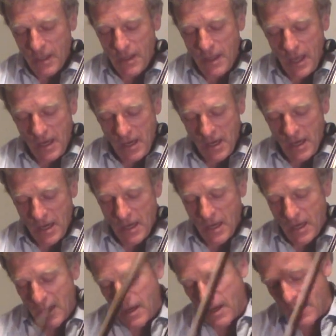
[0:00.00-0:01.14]
then
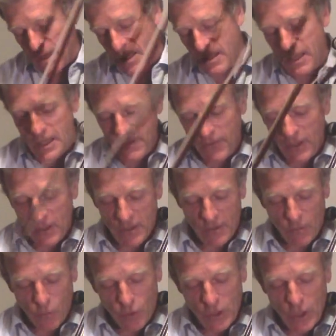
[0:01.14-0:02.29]
these fingers
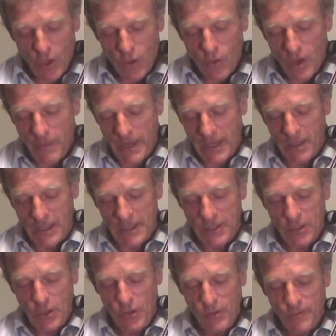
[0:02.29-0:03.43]
would go about like
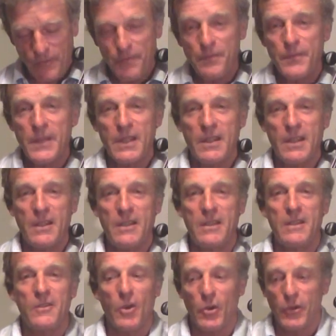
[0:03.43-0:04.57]
so. Now this
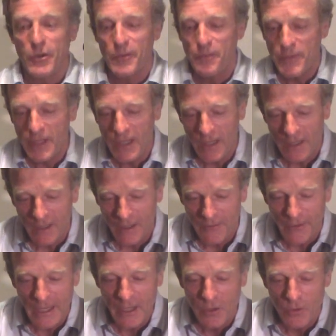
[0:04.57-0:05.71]
is not a
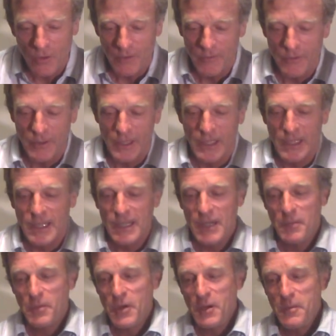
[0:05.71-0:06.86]
failure of
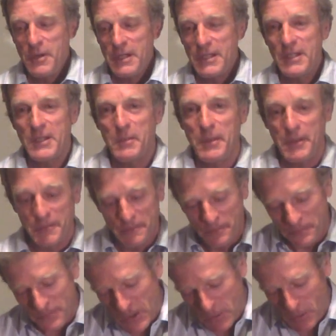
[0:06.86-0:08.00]
appropriate discipline
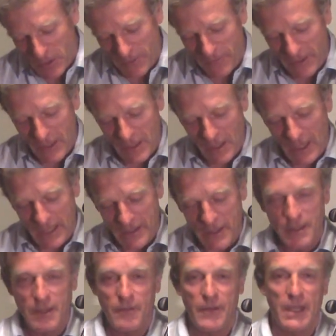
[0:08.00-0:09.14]
to put the fingers like
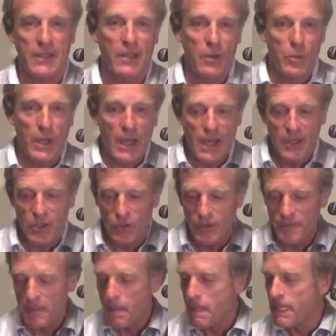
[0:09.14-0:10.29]
this. In fact, I would argue
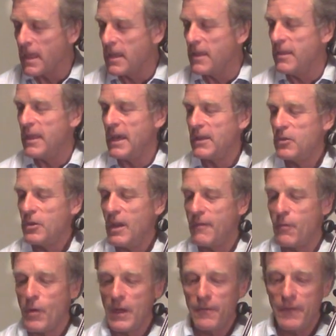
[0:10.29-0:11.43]
that to have
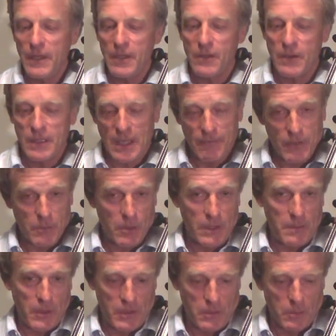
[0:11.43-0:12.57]
one finger as comfortable as
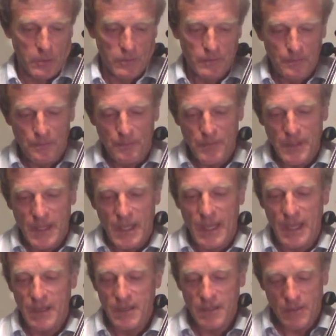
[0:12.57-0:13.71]
possible
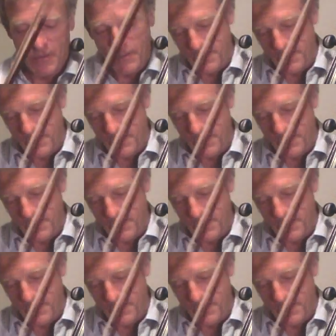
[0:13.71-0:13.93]
and